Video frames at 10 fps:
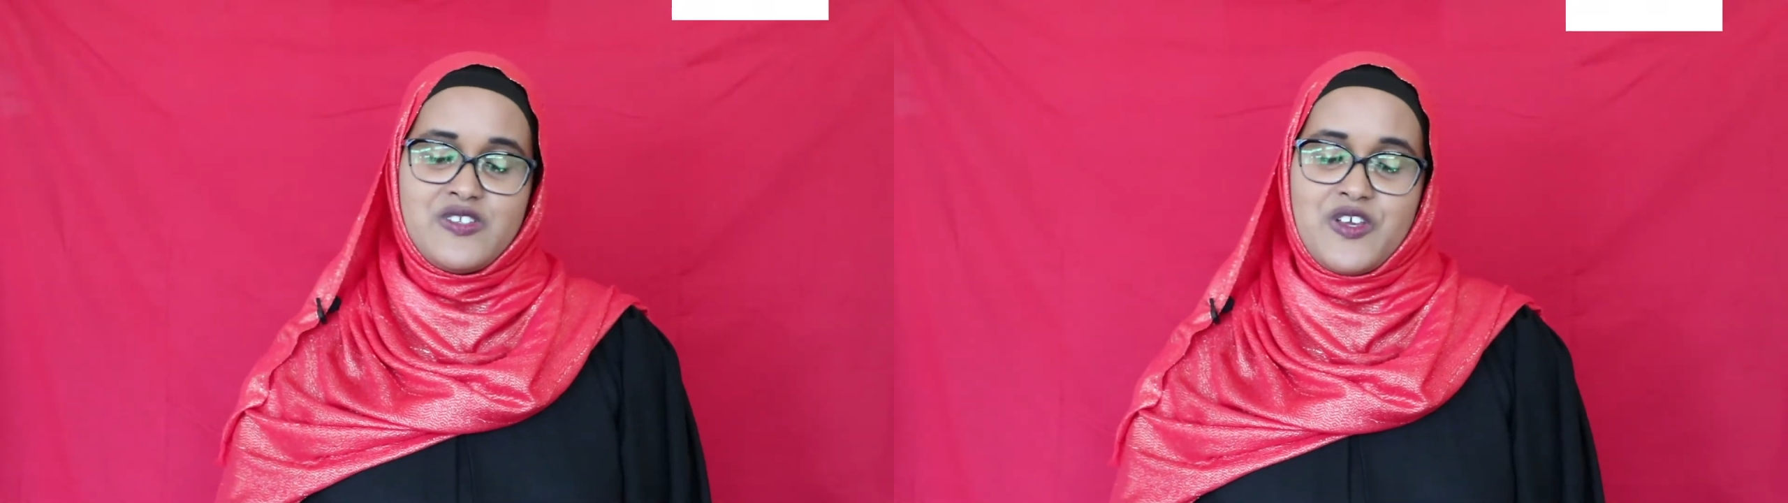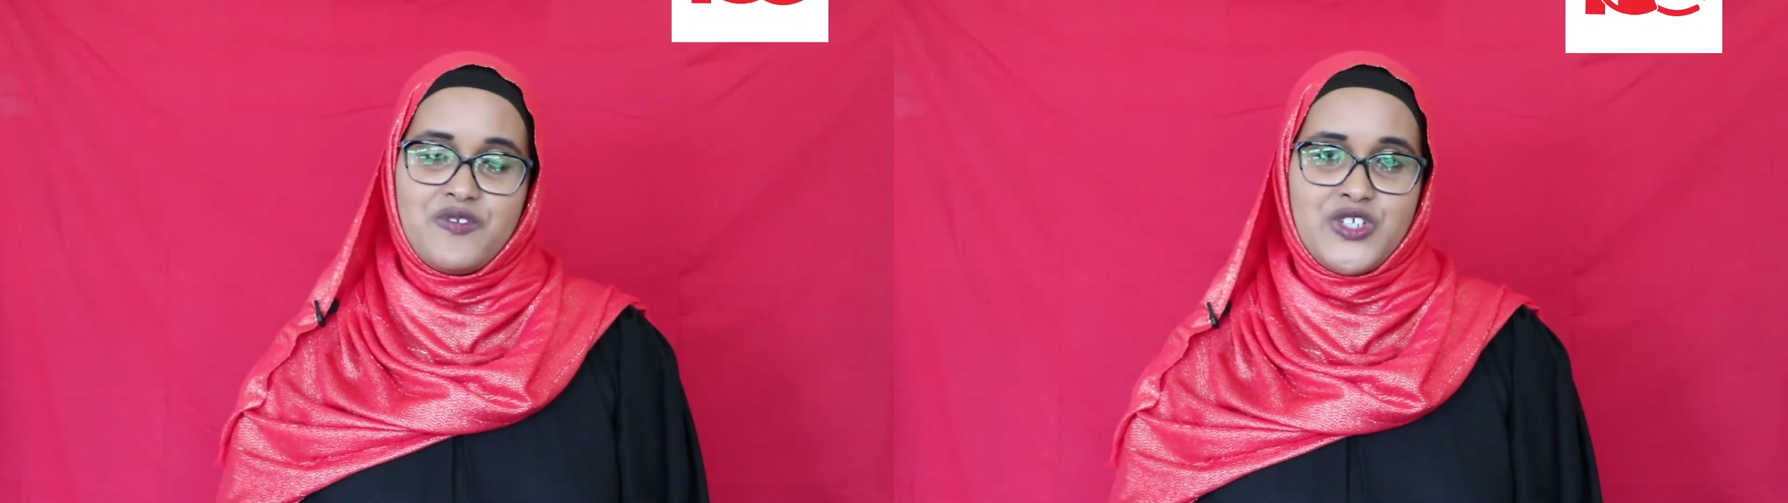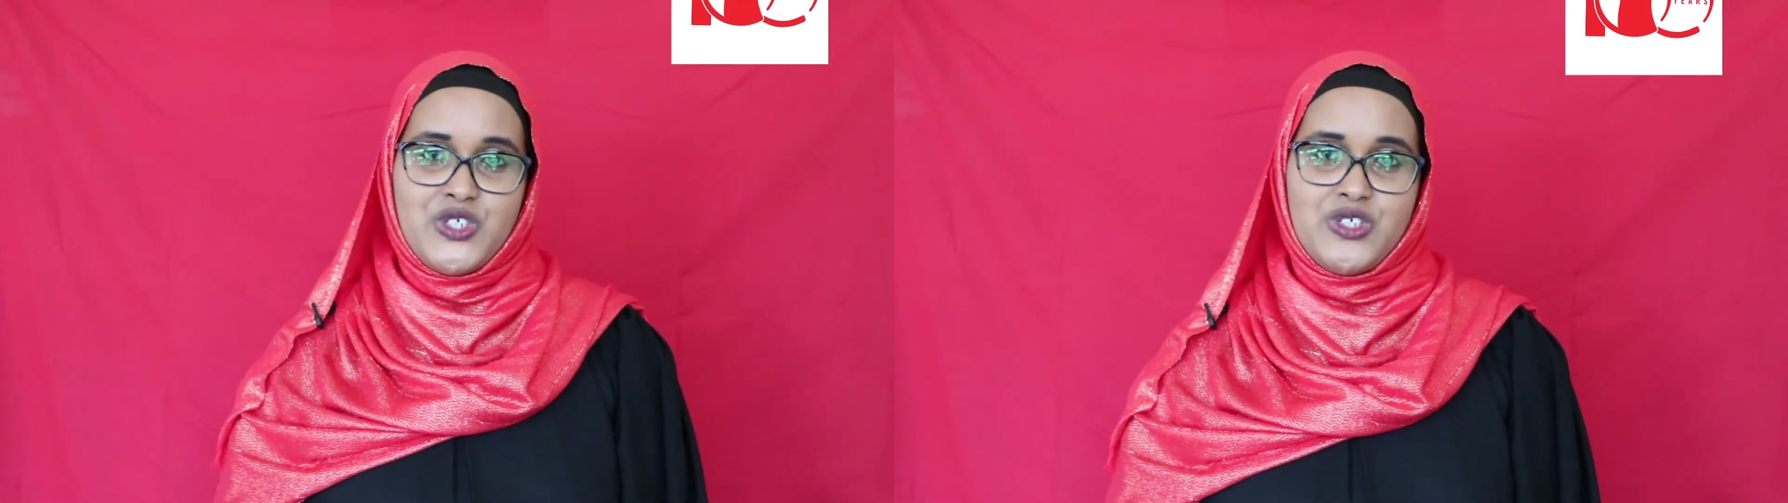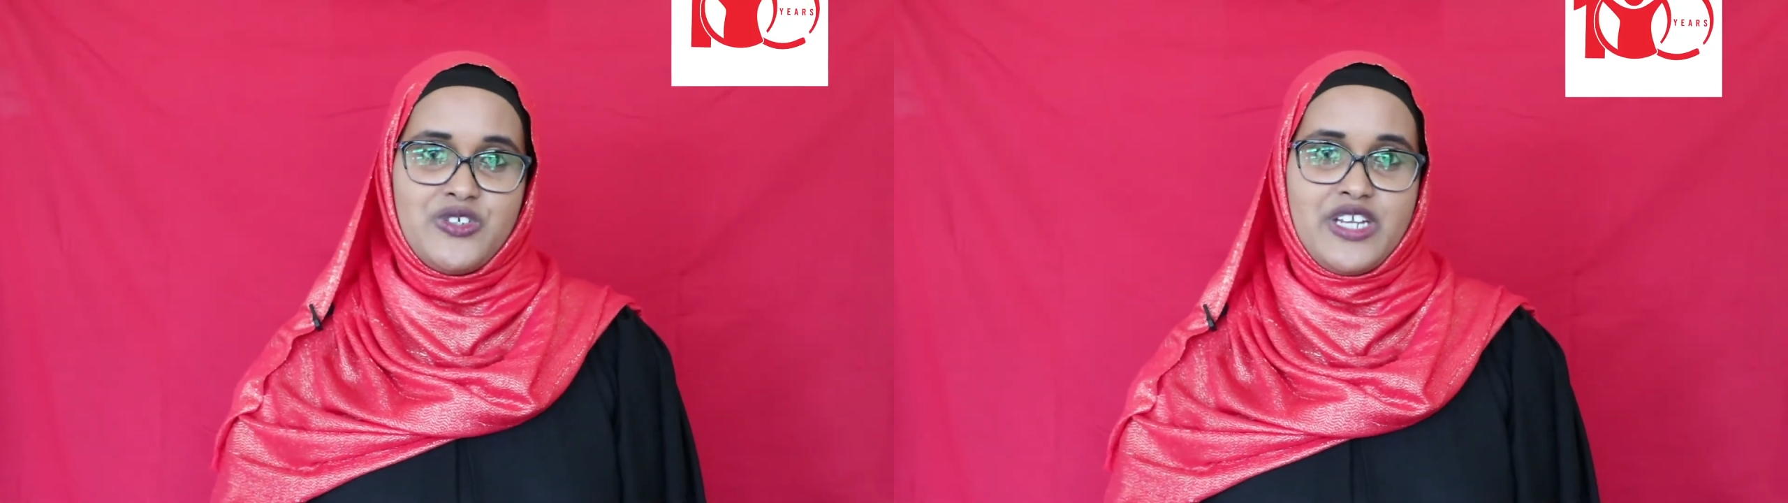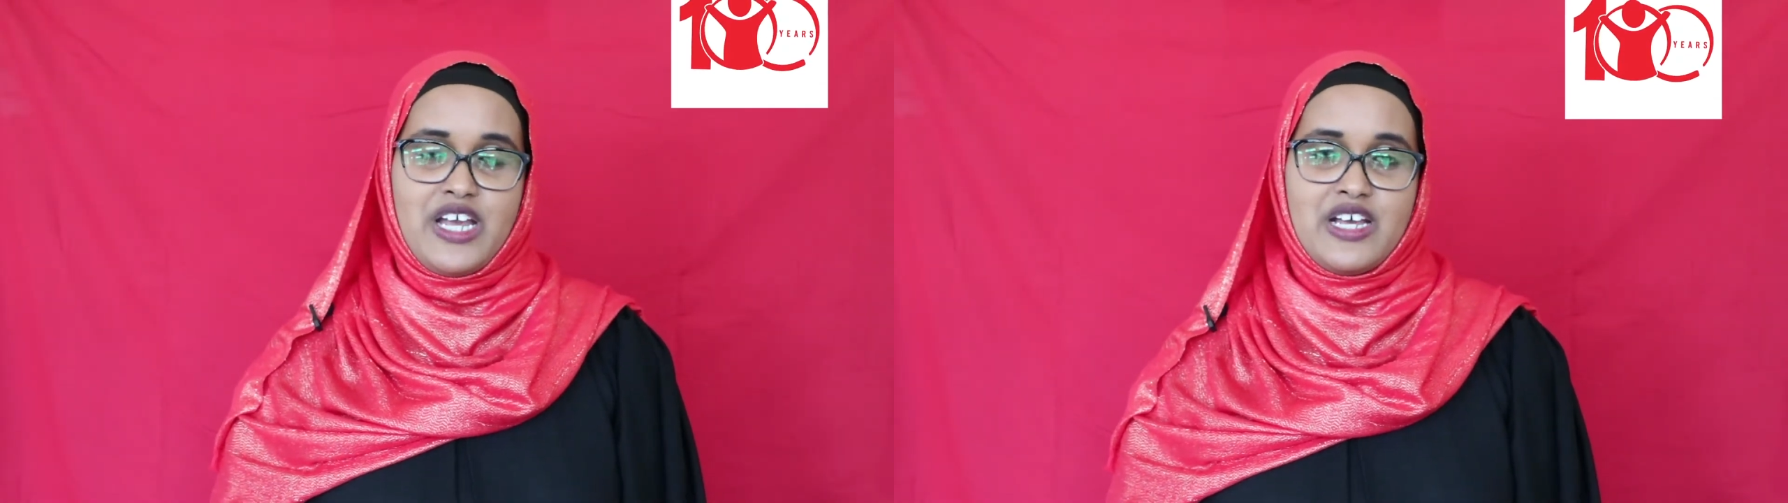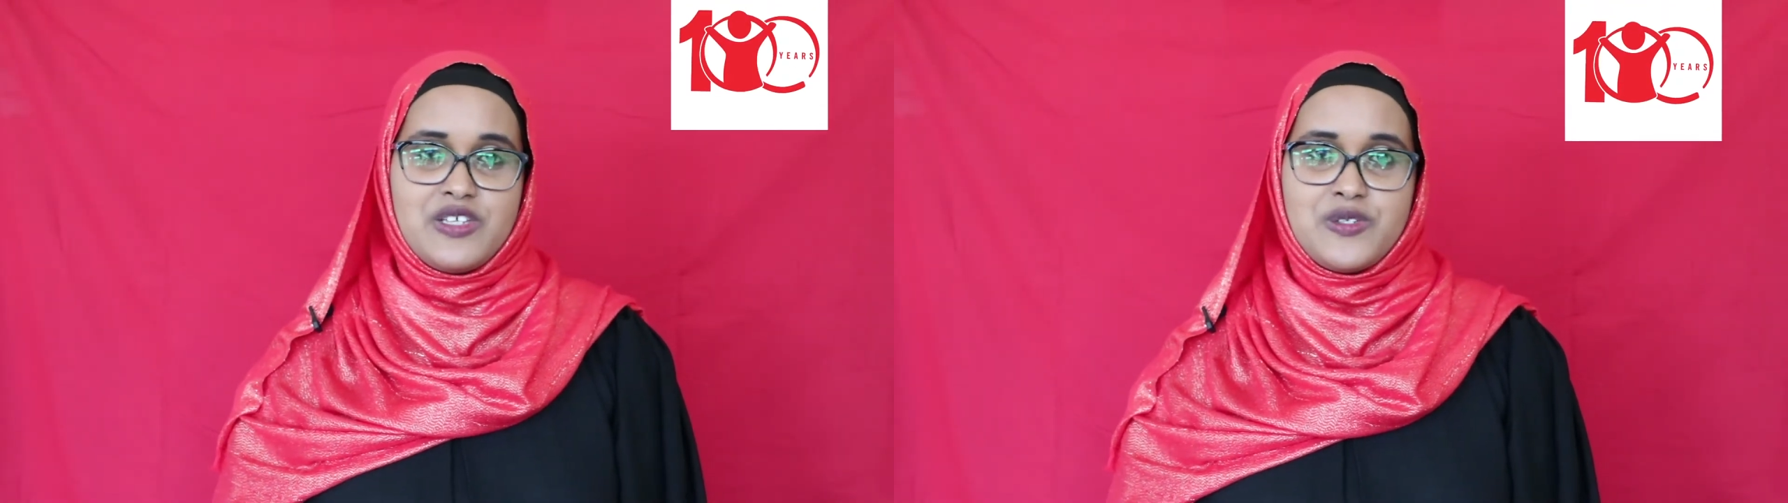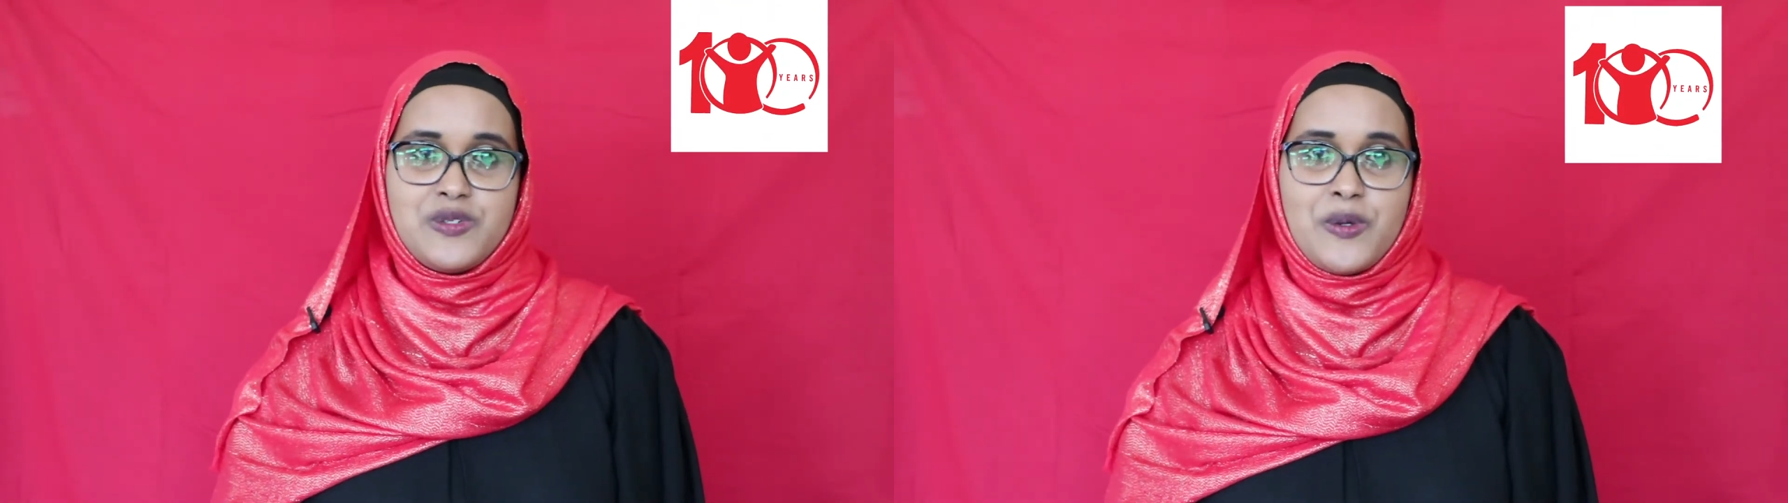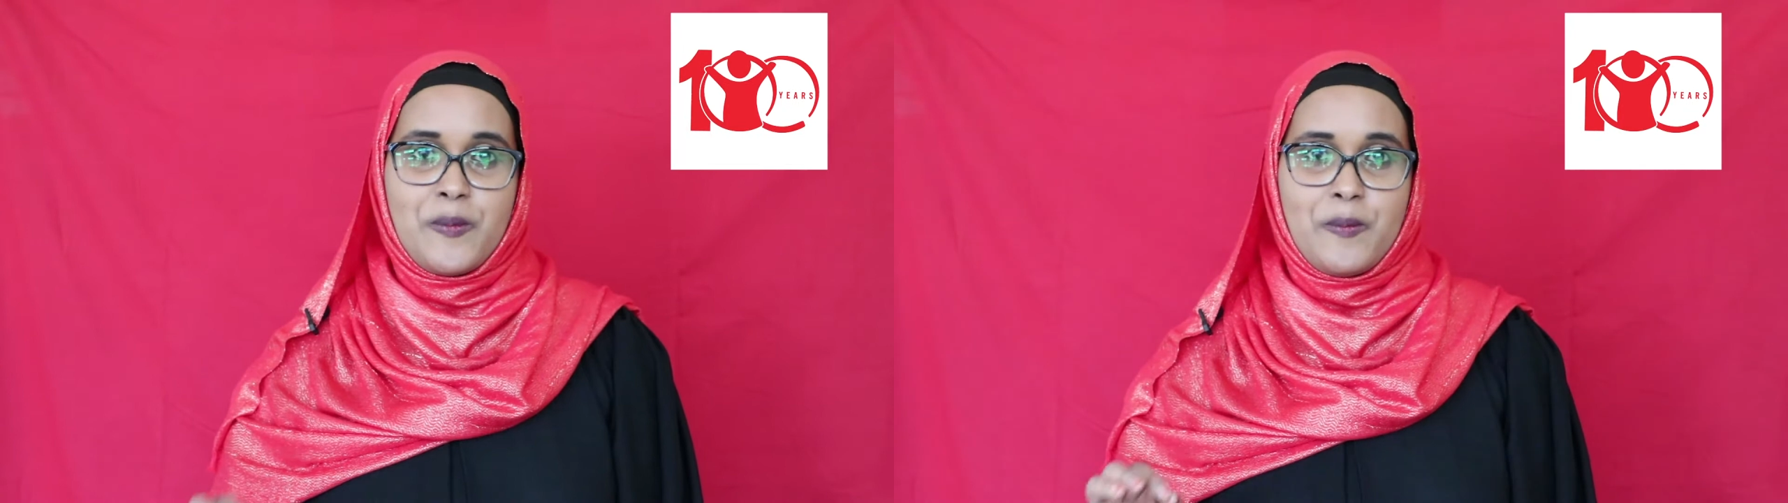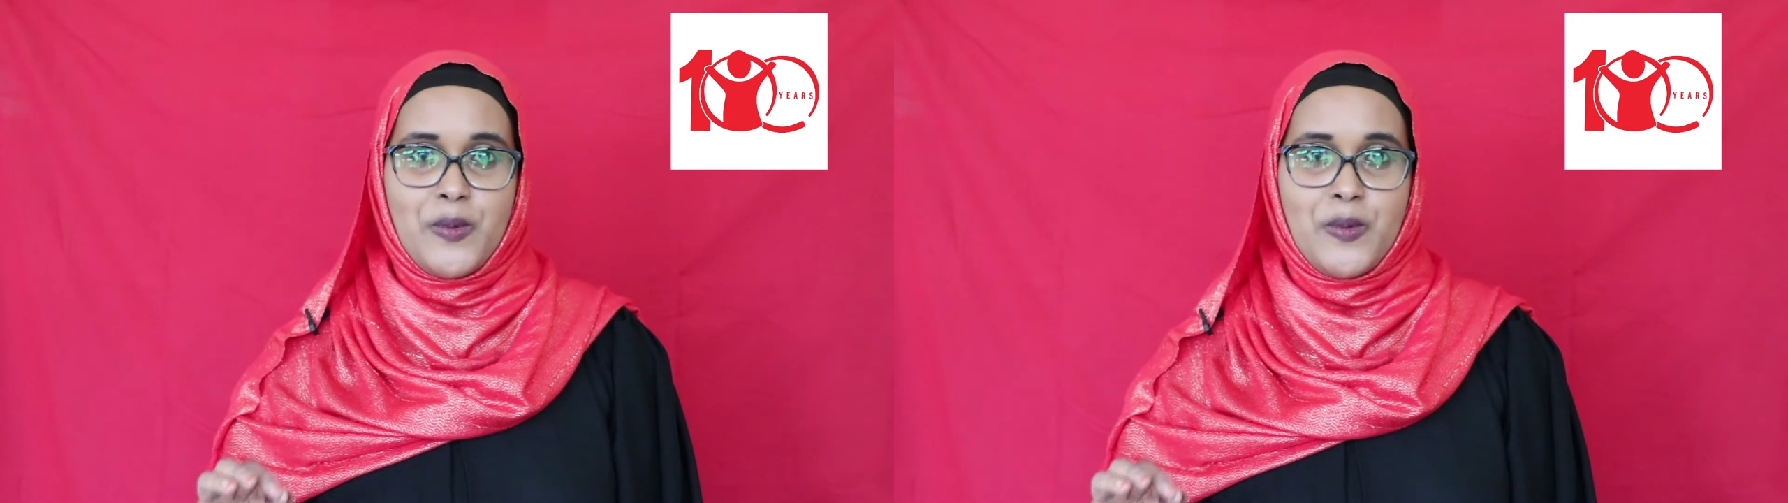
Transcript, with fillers: Save the Children has